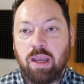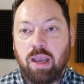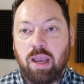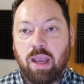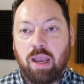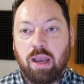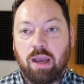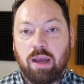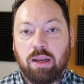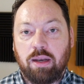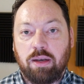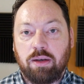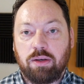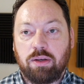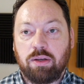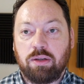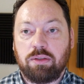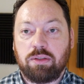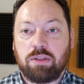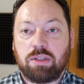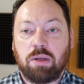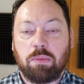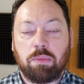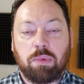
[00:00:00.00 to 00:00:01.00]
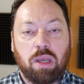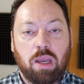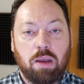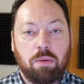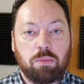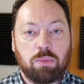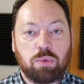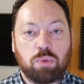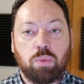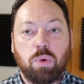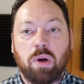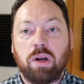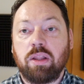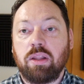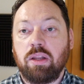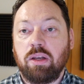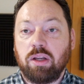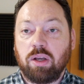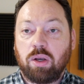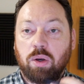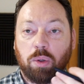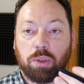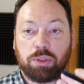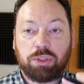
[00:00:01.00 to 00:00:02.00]
And sometimes one of the
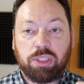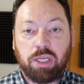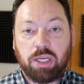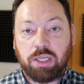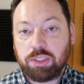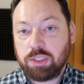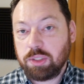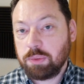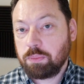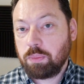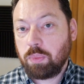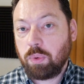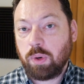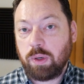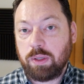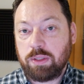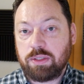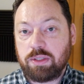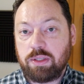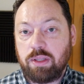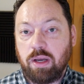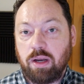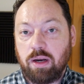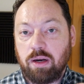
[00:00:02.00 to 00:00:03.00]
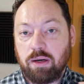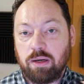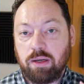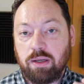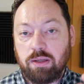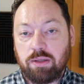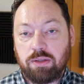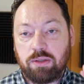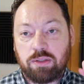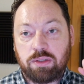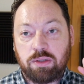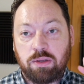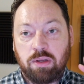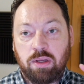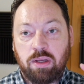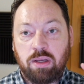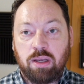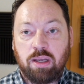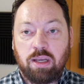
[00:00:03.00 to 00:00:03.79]
negotiation points there is